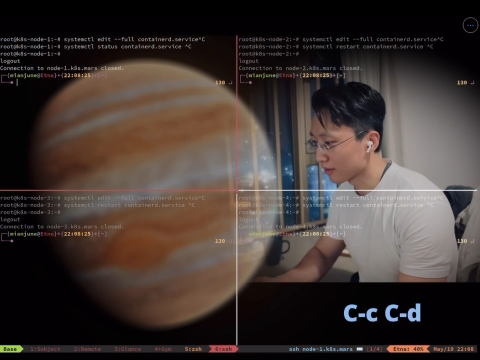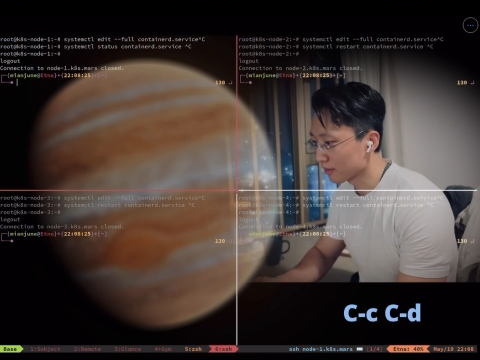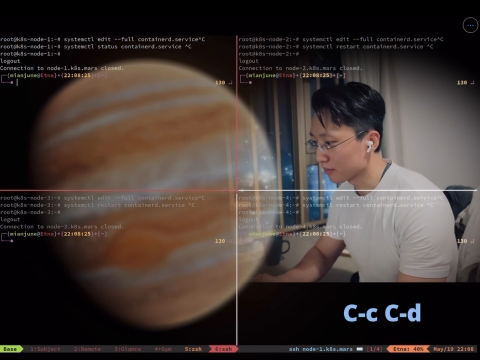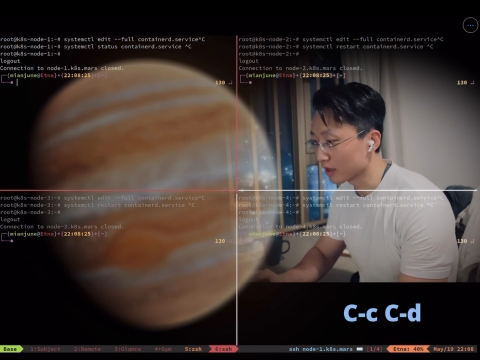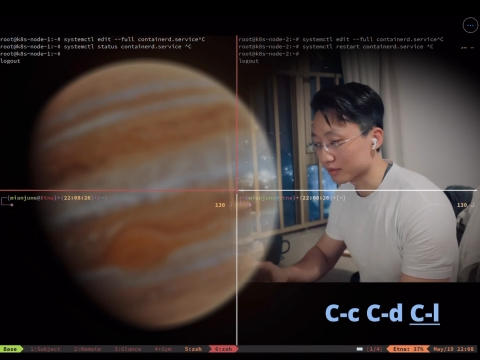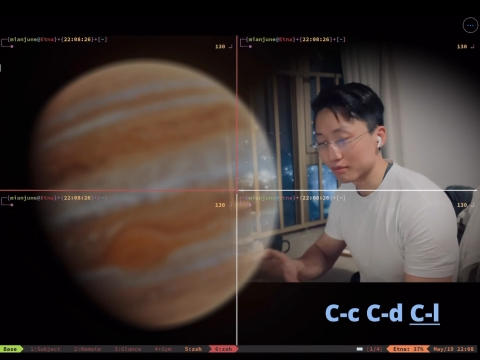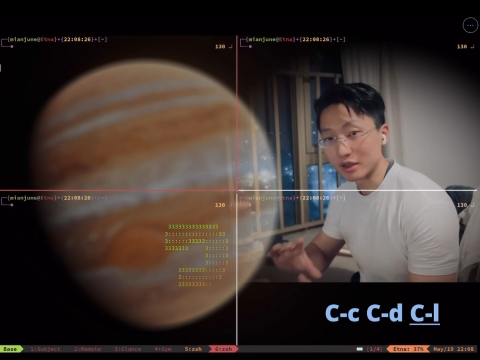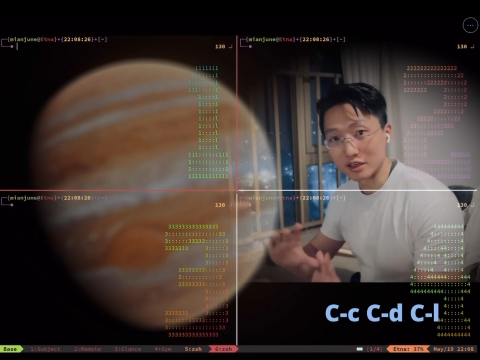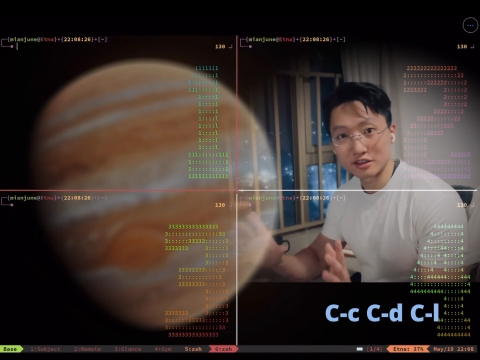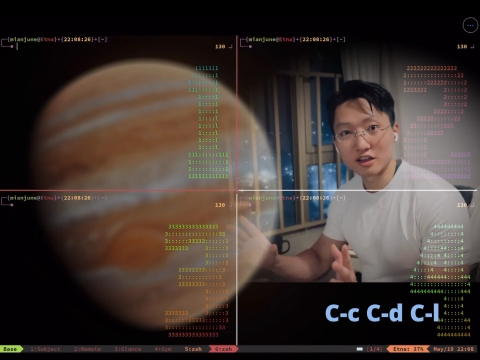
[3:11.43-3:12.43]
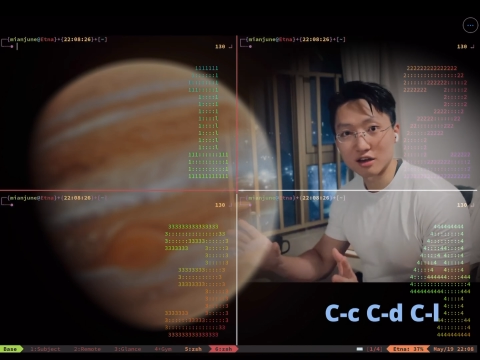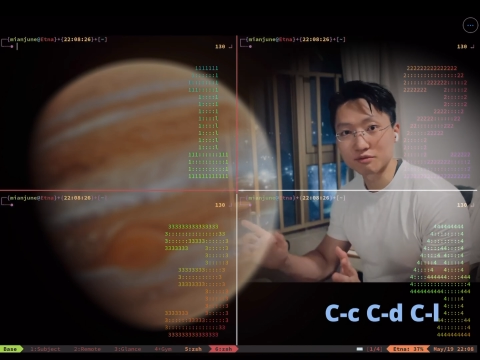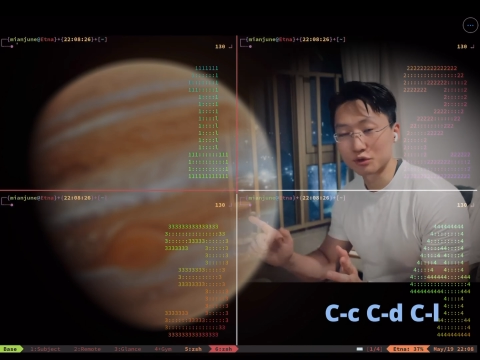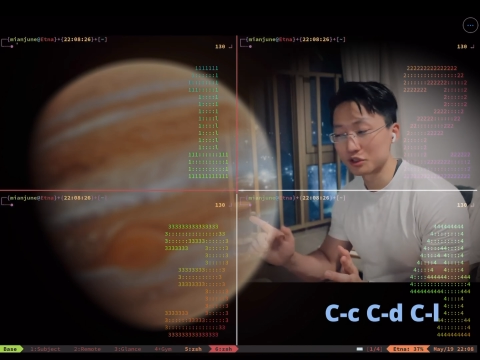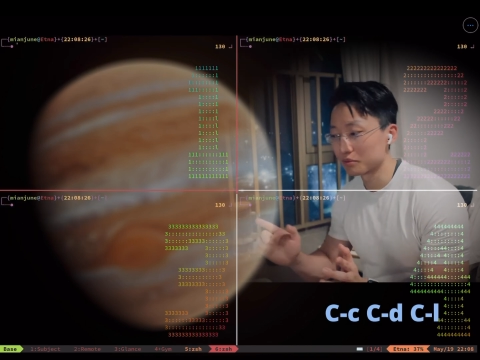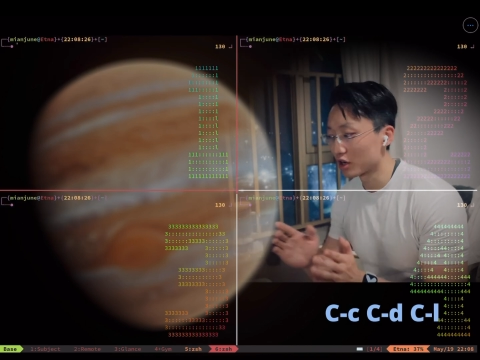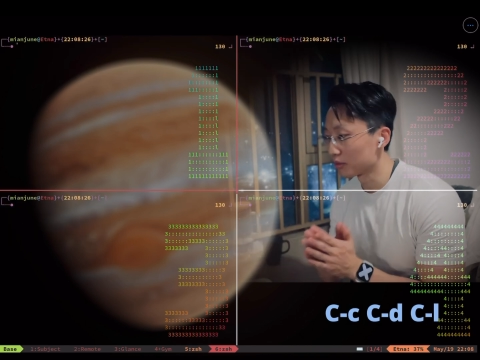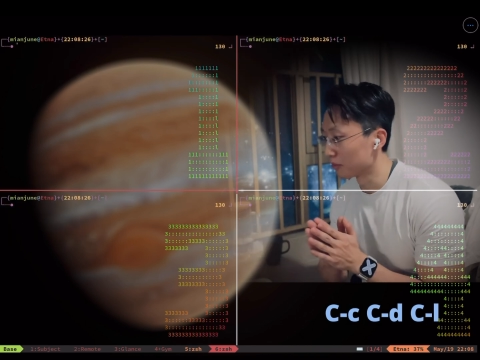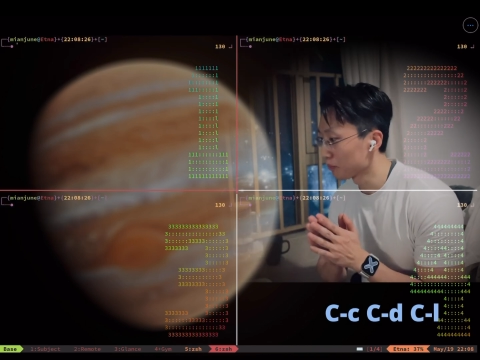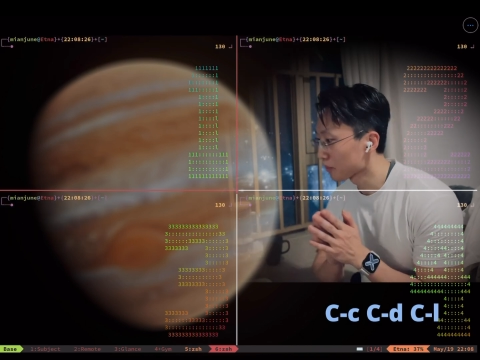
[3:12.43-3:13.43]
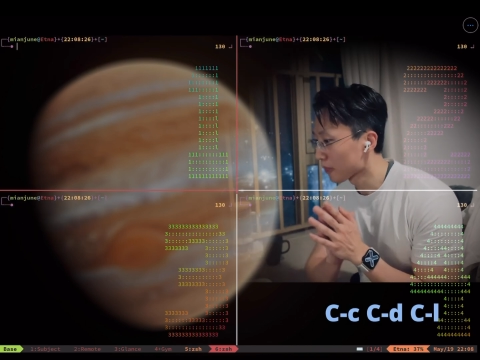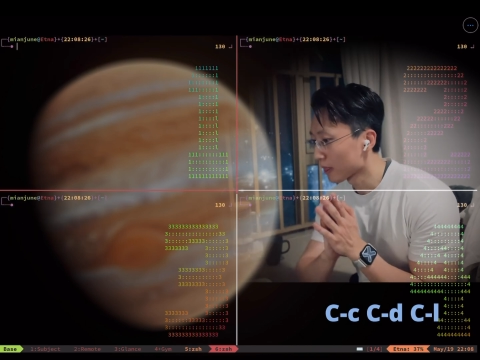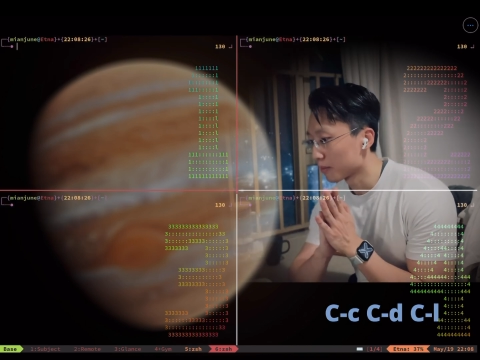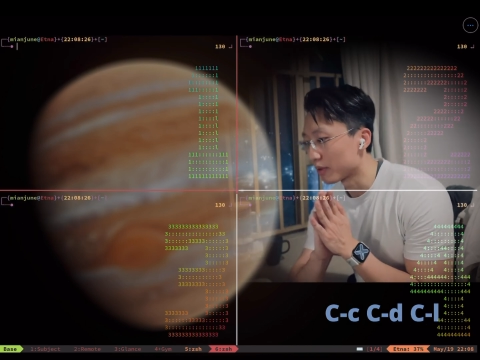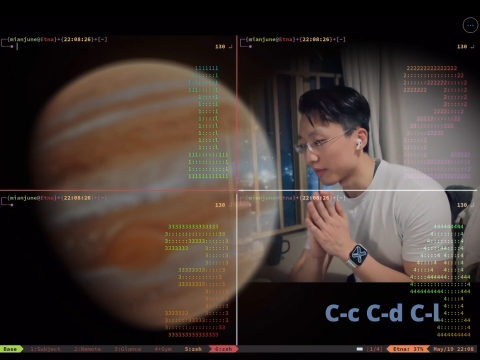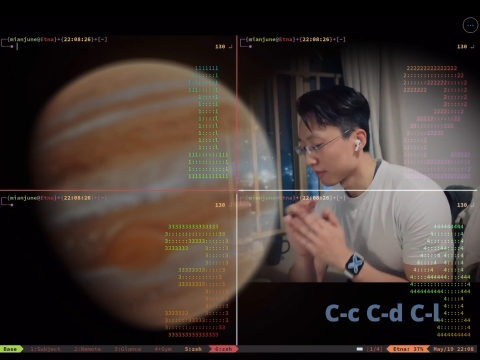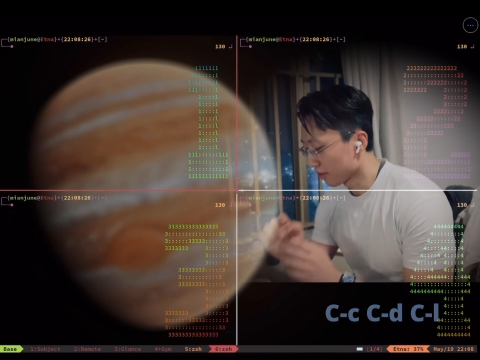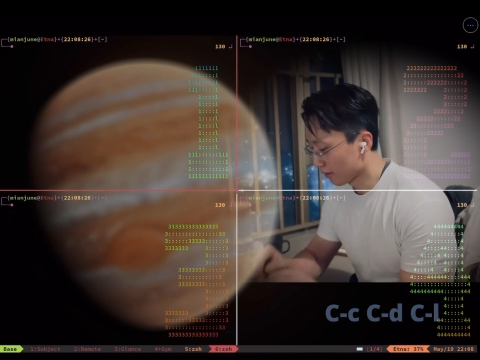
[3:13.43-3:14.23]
Yes, it's done for this problem, but